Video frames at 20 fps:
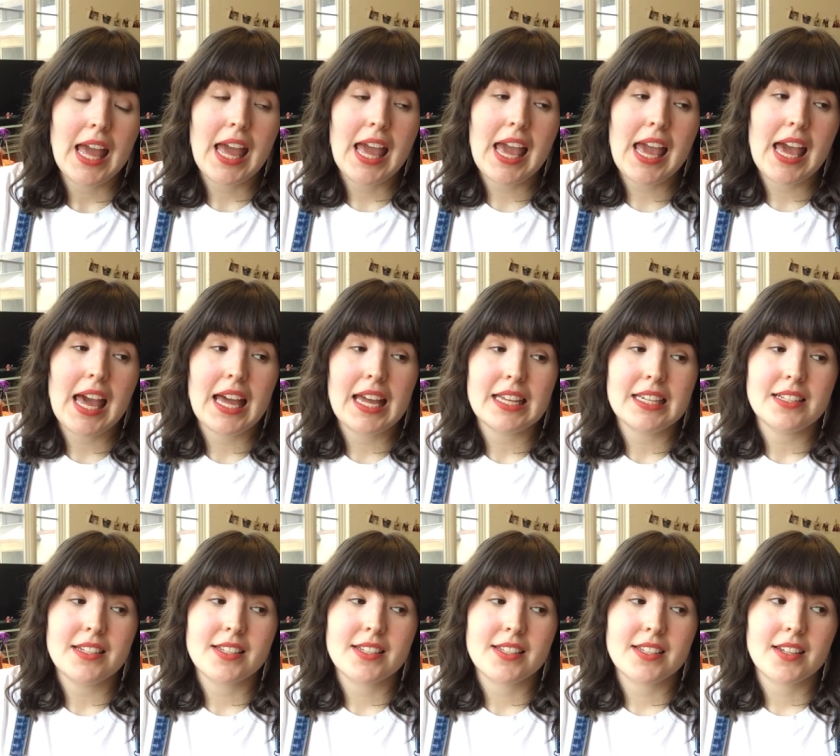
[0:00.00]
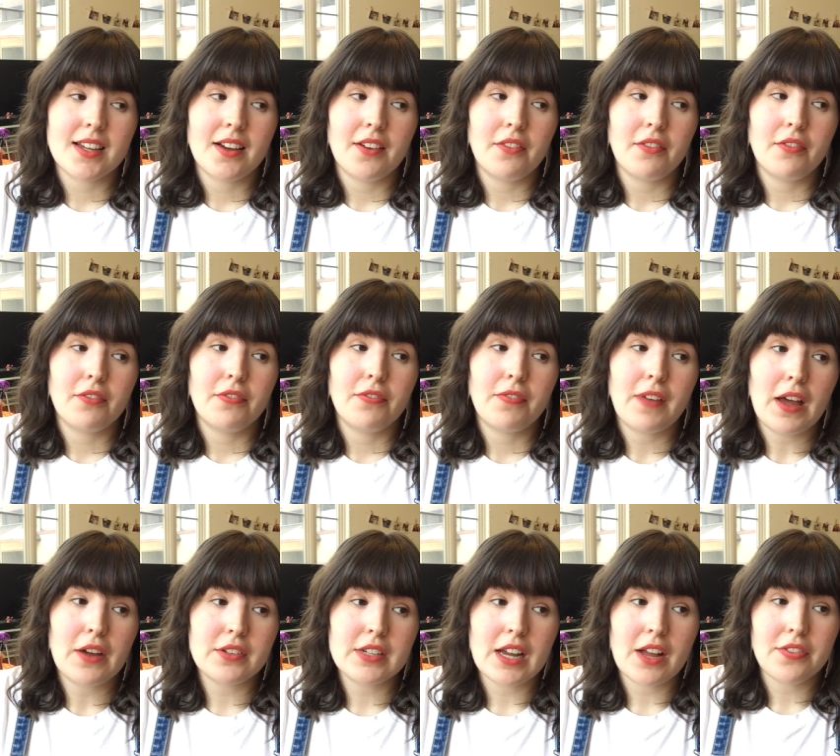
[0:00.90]
and
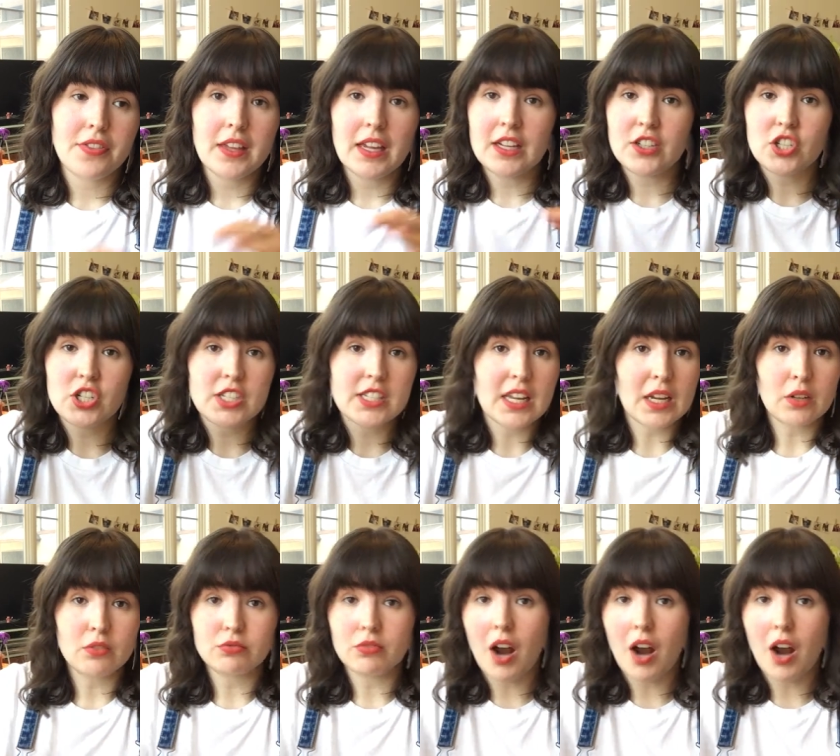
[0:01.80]
found out that it just like